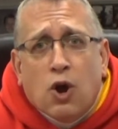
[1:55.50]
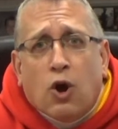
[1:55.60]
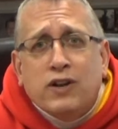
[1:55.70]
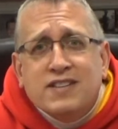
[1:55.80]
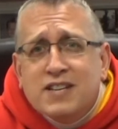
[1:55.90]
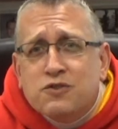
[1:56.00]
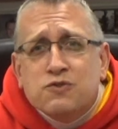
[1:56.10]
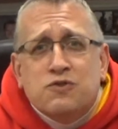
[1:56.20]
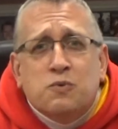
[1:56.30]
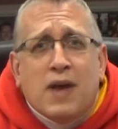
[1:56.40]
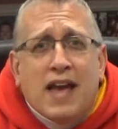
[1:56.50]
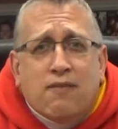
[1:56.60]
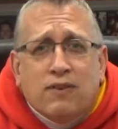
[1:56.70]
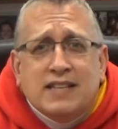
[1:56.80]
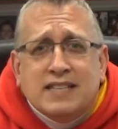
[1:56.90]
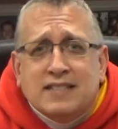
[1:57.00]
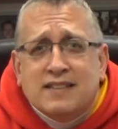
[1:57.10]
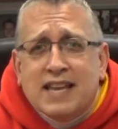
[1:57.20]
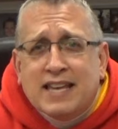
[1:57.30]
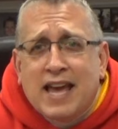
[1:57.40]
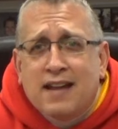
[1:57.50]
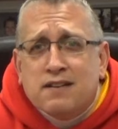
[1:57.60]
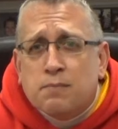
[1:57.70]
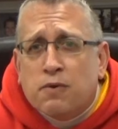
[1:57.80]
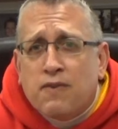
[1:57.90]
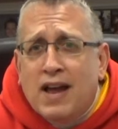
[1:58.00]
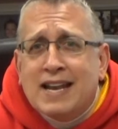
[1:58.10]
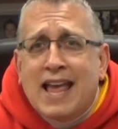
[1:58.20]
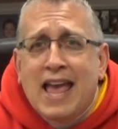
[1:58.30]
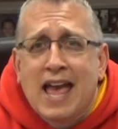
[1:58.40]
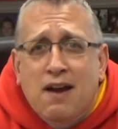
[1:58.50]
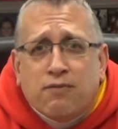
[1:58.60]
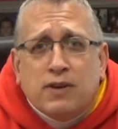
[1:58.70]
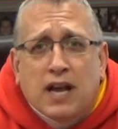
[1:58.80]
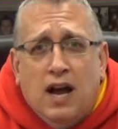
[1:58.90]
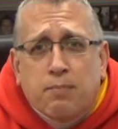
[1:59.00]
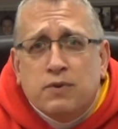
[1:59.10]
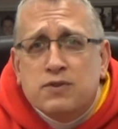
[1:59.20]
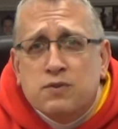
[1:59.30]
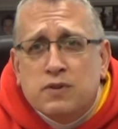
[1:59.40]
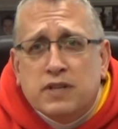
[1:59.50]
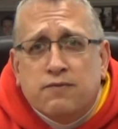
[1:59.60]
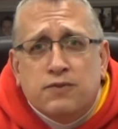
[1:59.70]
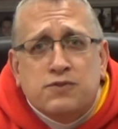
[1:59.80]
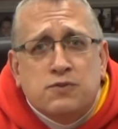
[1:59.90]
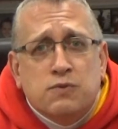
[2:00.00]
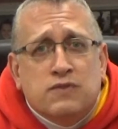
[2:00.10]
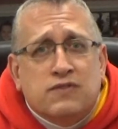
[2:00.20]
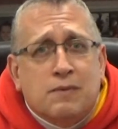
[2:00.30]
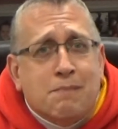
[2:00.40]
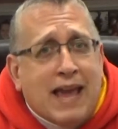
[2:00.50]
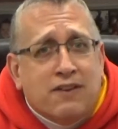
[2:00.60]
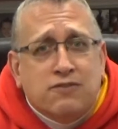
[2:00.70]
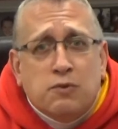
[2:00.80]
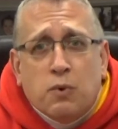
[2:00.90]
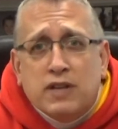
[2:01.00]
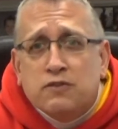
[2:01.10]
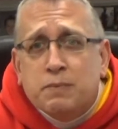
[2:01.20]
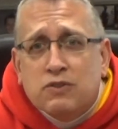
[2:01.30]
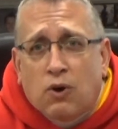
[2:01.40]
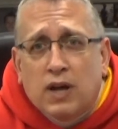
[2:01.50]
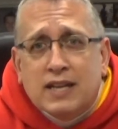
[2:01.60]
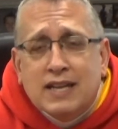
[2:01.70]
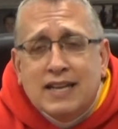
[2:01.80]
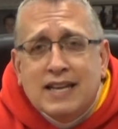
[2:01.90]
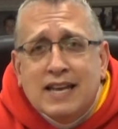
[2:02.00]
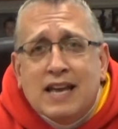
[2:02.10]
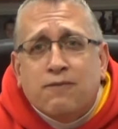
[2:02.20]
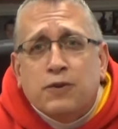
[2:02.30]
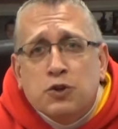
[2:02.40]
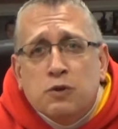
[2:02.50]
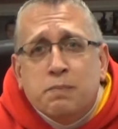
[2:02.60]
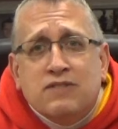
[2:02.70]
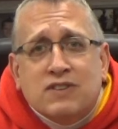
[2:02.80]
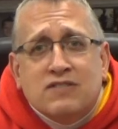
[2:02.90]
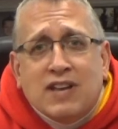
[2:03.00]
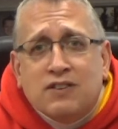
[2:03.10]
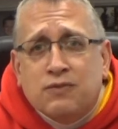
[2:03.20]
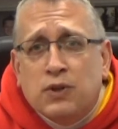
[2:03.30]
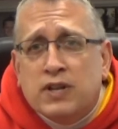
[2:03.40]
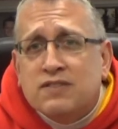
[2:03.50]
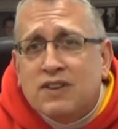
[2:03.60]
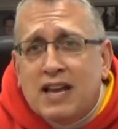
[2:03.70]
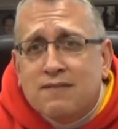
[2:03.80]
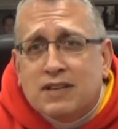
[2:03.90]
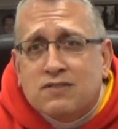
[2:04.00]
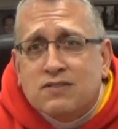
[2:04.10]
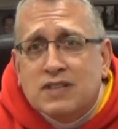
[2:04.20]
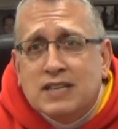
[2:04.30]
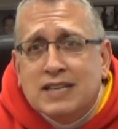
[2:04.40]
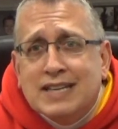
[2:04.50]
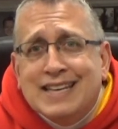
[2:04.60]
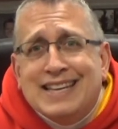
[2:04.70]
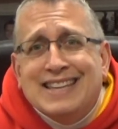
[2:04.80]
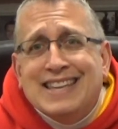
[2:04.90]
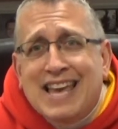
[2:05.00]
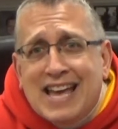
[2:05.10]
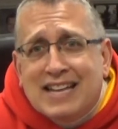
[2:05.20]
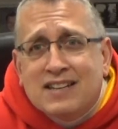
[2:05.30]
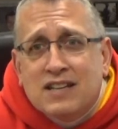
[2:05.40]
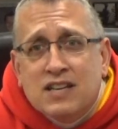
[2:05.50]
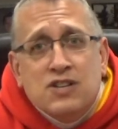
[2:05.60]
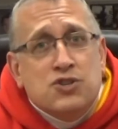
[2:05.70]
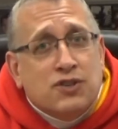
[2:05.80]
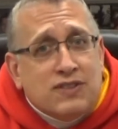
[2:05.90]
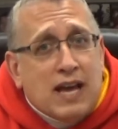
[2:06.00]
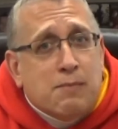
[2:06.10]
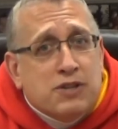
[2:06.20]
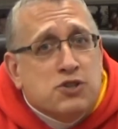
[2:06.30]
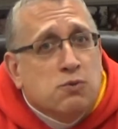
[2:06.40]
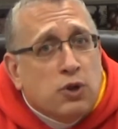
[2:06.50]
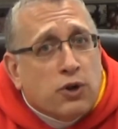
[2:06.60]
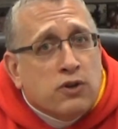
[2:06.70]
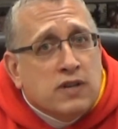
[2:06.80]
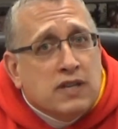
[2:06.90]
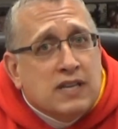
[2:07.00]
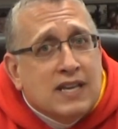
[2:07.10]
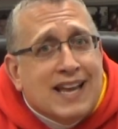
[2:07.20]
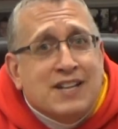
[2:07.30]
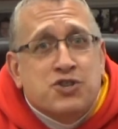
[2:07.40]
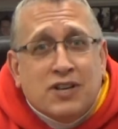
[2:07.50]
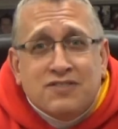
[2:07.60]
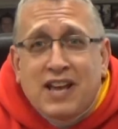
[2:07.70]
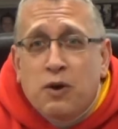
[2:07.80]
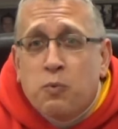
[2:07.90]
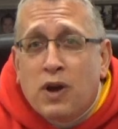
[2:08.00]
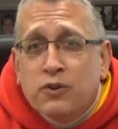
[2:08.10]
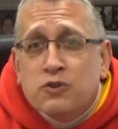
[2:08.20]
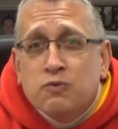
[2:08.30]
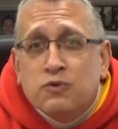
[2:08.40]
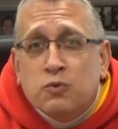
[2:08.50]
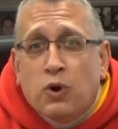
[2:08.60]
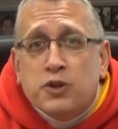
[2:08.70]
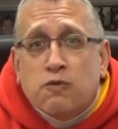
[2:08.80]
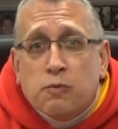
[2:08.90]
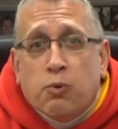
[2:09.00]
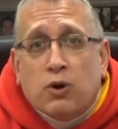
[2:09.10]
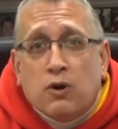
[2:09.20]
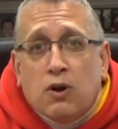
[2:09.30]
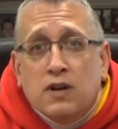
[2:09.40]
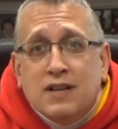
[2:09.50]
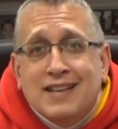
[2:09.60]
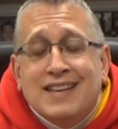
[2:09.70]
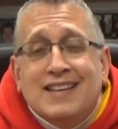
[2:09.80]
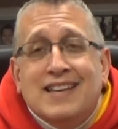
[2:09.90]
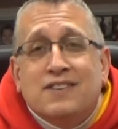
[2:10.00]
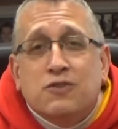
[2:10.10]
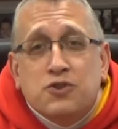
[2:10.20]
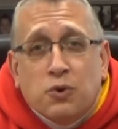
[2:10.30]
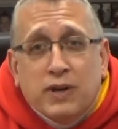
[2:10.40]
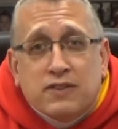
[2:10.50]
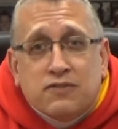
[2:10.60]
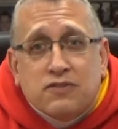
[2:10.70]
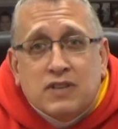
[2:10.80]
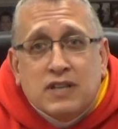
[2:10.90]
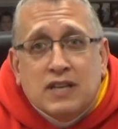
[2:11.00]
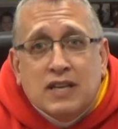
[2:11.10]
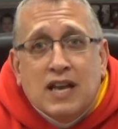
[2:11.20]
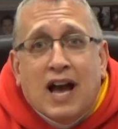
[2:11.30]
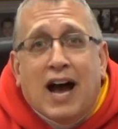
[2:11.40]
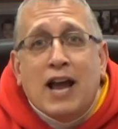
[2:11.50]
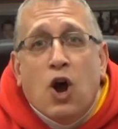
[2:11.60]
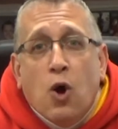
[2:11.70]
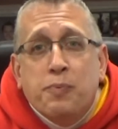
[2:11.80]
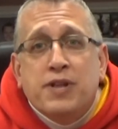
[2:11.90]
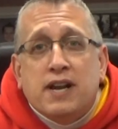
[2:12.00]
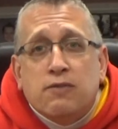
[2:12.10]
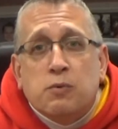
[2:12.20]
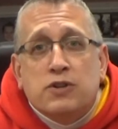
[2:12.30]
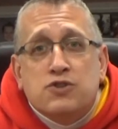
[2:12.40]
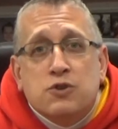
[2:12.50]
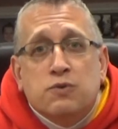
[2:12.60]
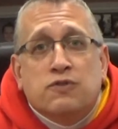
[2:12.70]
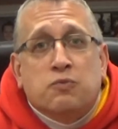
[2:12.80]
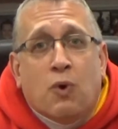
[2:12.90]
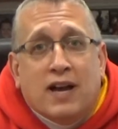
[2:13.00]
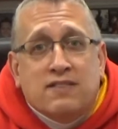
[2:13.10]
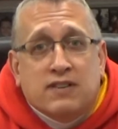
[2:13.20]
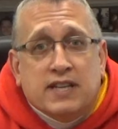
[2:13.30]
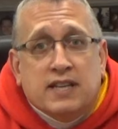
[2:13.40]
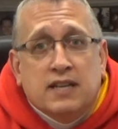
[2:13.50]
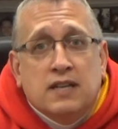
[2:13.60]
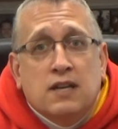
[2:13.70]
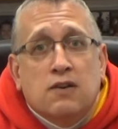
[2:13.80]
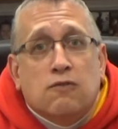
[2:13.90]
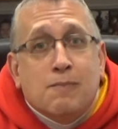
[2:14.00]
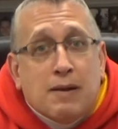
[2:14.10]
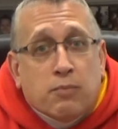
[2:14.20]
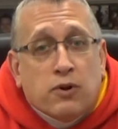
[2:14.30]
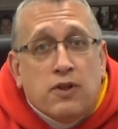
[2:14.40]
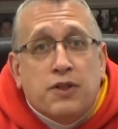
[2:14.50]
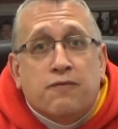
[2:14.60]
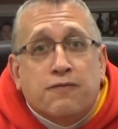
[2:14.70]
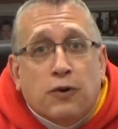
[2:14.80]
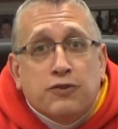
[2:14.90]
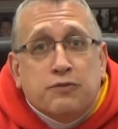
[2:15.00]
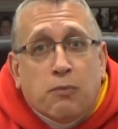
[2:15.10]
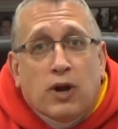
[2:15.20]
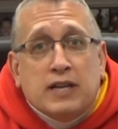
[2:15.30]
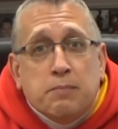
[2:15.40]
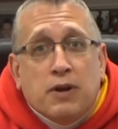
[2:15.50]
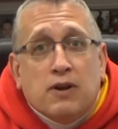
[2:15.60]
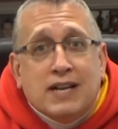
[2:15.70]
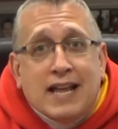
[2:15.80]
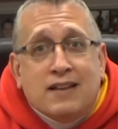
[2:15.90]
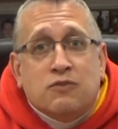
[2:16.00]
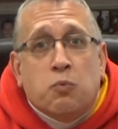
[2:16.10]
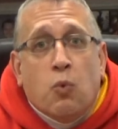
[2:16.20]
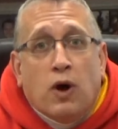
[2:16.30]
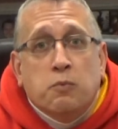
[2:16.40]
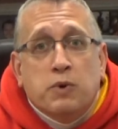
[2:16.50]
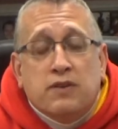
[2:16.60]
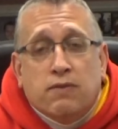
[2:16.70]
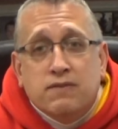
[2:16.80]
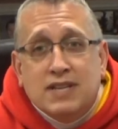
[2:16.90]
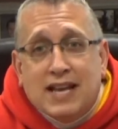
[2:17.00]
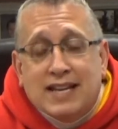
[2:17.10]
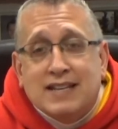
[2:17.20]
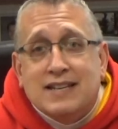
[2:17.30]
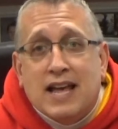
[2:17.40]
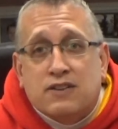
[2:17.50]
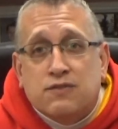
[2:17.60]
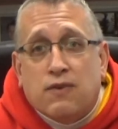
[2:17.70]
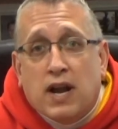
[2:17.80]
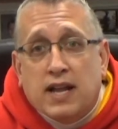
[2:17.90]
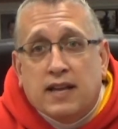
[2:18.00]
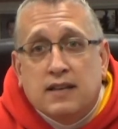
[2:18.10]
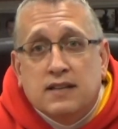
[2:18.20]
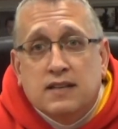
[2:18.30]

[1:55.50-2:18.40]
Our teachers do everything that they can to provide every opportunity for students to master what has been taught and for you successful on assignments. In the end, just how much you learn and just how well you do on your report card, it's a choice. I hope that everyone chooses wisely. Remember, the first marking period ends one week from today, next Friday.